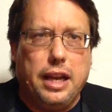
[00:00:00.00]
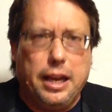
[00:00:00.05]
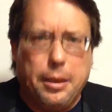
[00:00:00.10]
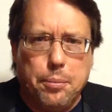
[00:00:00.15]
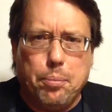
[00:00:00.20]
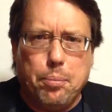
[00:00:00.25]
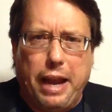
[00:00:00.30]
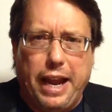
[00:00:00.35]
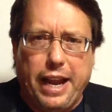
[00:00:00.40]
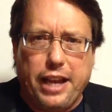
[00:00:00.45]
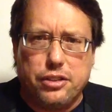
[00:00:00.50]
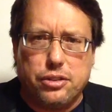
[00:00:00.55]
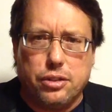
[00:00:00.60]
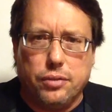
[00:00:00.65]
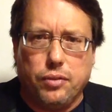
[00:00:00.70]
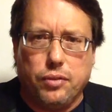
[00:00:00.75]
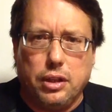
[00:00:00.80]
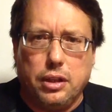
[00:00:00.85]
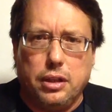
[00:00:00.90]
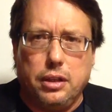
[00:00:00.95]

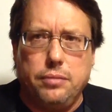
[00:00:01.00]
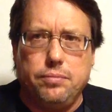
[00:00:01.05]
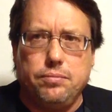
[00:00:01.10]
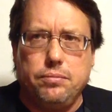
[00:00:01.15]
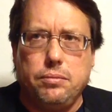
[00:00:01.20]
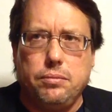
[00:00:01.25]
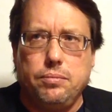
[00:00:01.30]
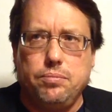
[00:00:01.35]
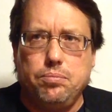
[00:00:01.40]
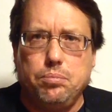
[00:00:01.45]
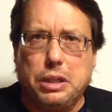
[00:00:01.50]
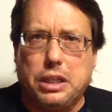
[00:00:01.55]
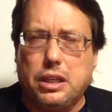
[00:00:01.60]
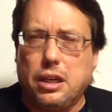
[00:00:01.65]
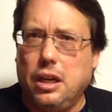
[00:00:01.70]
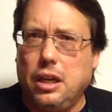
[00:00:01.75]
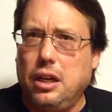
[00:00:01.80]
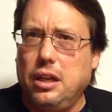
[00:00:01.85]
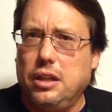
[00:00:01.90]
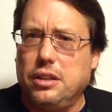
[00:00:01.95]
impassively,
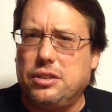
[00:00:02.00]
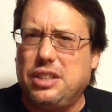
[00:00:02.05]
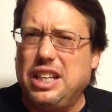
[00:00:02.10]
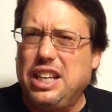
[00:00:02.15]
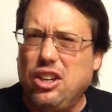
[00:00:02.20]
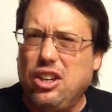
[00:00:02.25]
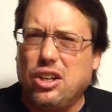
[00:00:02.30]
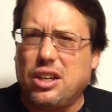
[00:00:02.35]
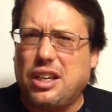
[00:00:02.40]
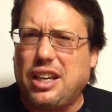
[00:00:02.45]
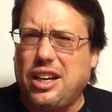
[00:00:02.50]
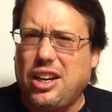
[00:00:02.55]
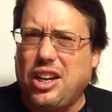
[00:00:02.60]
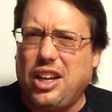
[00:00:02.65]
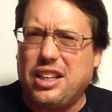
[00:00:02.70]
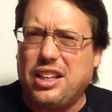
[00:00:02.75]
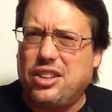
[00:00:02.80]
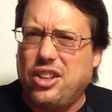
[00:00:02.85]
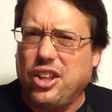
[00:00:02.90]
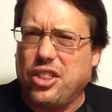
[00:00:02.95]
because he looked kind of
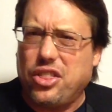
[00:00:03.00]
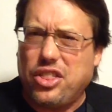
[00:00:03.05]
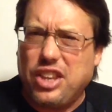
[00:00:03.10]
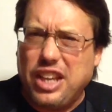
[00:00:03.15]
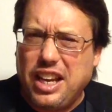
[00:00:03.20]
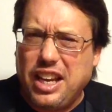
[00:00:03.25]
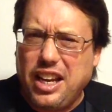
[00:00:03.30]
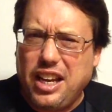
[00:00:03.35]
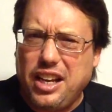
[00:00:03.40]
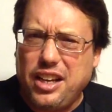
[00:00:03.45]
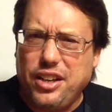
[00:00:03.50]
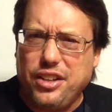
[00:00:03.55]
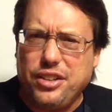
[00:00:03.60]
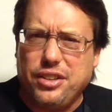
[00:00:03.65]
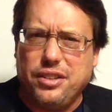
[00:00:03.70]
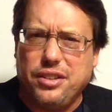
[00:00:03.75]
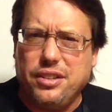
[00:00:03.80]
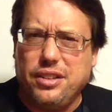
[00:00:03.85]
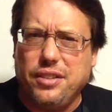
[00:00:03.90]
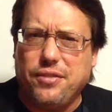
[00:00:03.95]
like the Thing
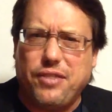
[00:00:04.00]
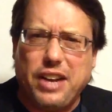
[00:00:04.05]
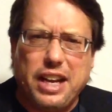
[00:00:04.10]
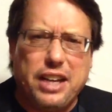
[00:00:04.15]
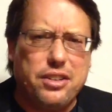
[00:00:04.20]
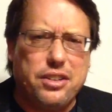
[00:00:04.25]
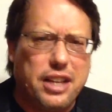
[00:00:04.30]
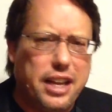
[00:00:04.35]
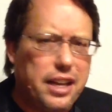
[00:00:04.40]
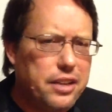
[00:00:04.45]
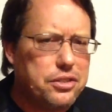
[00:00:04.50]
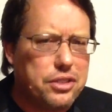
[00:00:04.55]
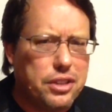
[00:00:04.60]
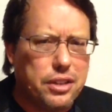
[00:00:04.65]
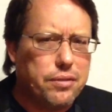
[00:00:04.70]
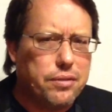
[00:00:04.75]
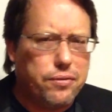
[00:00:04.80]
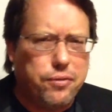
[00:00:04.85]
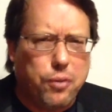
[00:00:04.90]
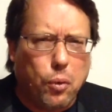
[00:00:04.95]
and the
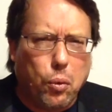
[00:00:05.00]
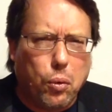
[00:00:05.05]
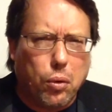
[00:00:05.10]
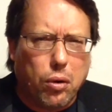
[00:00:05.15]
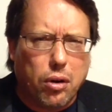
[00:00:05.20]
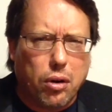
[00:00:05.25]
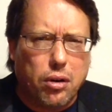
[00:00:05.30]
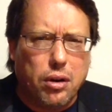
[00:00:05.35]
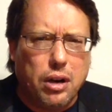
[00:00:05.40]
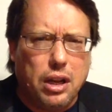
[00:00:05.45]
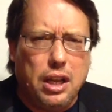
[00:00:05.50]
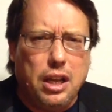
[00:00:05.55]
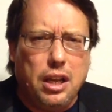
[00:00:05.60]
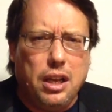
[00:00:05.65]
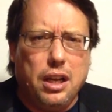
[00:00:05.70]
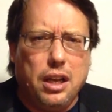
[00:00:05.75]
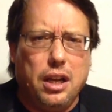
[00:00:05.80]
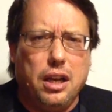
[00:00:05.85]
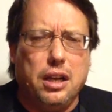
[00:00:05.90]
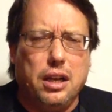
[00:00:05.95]
Fantastic Four,
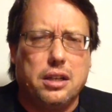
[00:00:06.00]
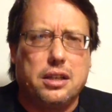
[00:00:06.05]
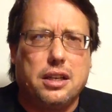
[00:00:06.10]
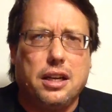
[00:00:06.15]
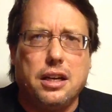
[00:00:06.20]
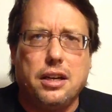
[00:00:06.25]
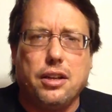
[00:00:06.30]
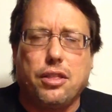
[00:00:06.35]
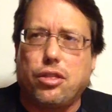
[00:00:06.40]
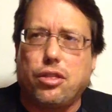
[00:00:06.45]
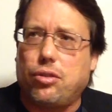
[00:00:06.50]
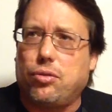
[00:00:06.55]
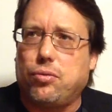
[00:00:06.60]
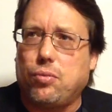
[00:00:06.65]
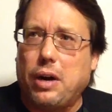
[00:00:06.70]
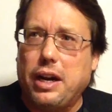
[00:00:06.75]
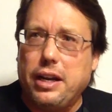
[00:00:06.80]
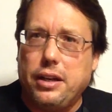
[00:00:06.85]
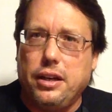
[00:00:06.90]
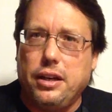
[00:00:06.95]
kind of
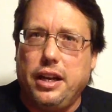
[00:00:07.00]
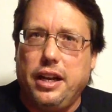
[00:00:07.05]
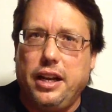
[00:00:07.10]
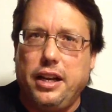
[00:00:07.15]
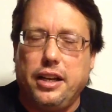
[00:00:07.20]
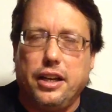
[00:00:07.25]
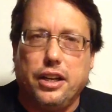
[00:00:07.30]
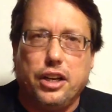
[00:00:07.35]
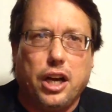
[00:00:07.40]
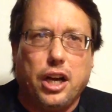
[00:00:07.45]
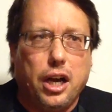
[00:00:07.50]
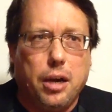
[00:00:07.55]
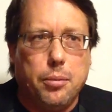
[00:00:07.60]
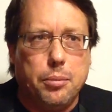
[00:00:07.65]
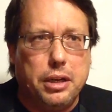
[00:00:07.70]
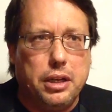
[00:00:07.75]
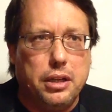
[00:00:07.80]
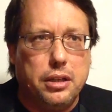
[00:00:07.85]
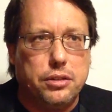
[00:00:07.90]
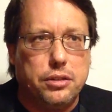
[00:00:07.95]
threatening and
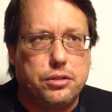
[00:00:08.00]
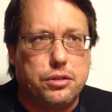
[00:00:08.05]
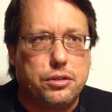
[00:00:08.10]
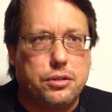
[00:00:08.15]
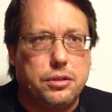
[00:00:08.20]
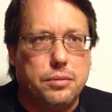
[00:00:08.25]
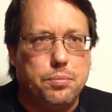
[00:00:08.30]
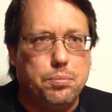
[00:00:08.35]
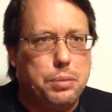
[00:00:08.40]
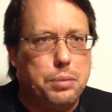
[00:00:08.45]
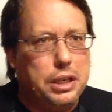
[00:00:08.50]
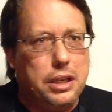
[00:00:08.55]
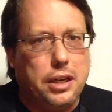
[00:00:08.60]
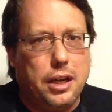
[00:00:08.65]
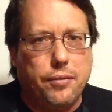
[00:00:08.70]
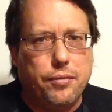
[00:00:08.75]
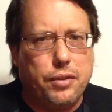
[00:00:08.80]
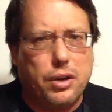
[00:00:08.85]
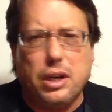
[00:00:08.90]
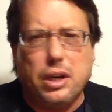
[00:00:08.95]
ominous, but
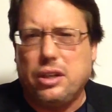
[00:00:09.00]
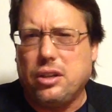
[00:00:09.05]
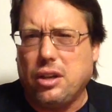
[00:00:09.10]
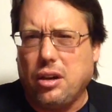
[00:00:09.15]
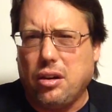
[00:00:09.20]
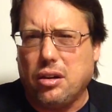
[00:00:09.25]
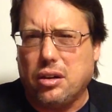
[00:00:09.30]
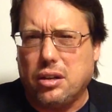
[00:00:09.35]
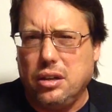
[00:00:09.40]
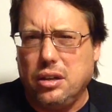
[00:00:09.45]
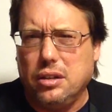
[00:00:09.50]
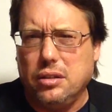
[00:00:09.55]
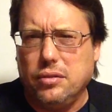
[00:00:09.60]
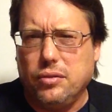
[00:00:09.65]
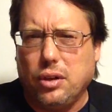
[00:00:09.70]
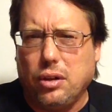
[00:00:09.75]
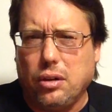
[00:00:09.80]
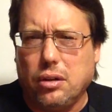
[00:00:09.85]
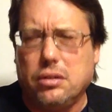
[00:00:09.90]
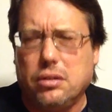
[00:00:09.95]
not very
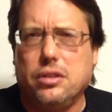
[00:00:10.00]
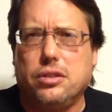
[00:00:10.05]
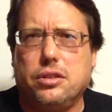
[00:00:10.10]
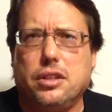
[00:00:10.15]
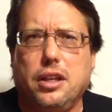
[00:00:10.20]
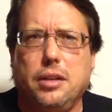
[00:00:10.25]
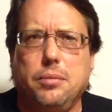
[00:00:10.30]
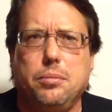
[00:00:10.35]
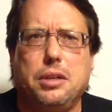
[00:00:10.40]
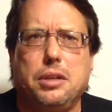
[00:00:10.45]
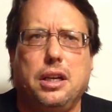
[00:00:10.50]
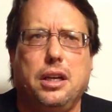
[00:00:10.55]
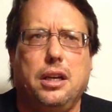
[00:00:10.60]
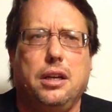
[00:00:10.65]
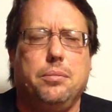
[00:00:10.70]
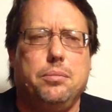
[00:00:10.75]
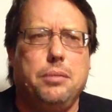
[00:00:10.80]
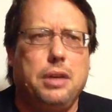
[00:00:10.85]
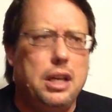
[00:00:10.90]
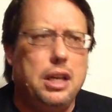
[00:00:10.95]
talkative all at the same time.